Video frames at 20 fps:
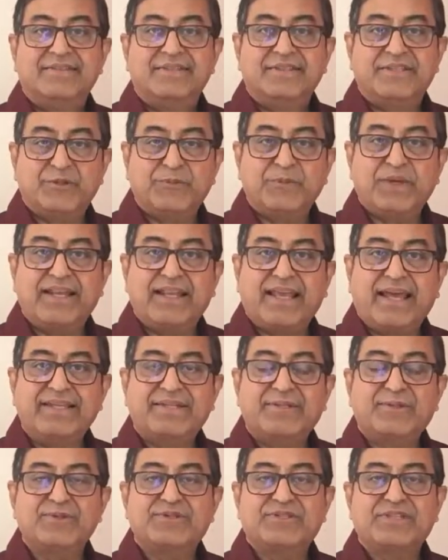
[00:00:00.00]
You may
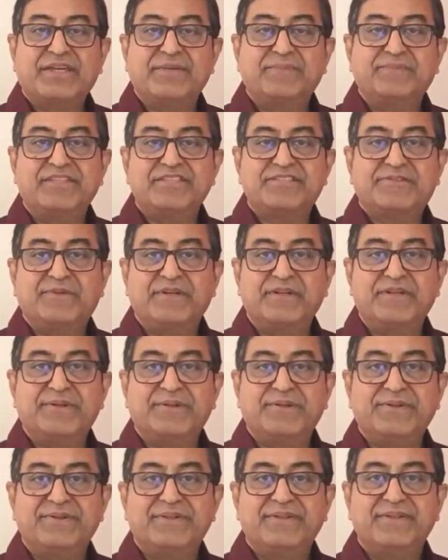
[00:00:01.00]
like to skip this
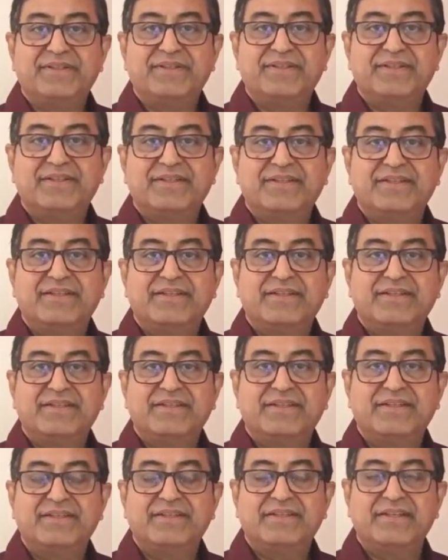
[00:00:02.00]
video
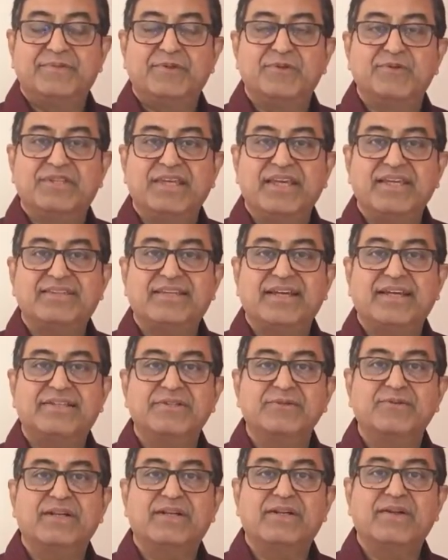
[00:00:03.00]
if you think that
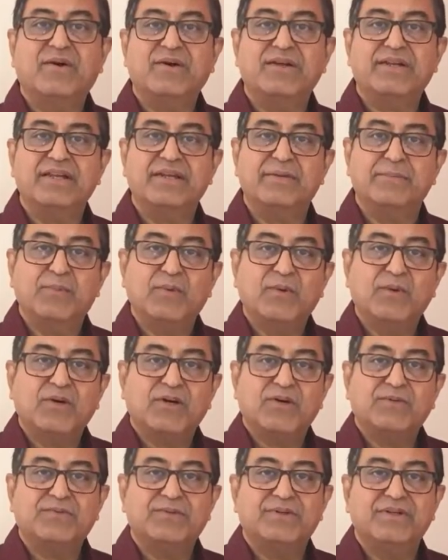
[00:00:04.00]
you are not in a mode
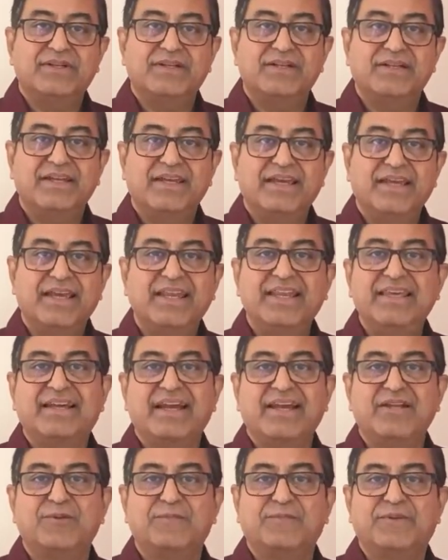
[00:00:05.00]
of any
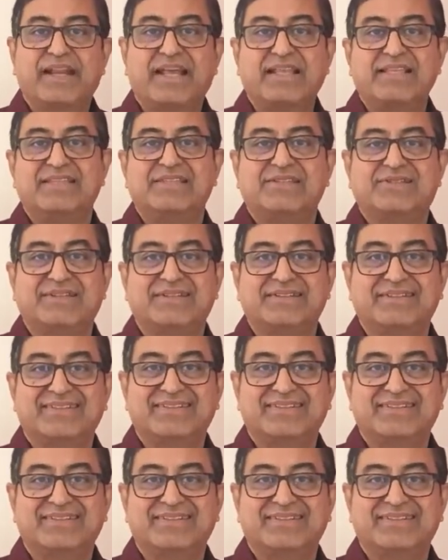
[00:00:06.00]
kind of transition.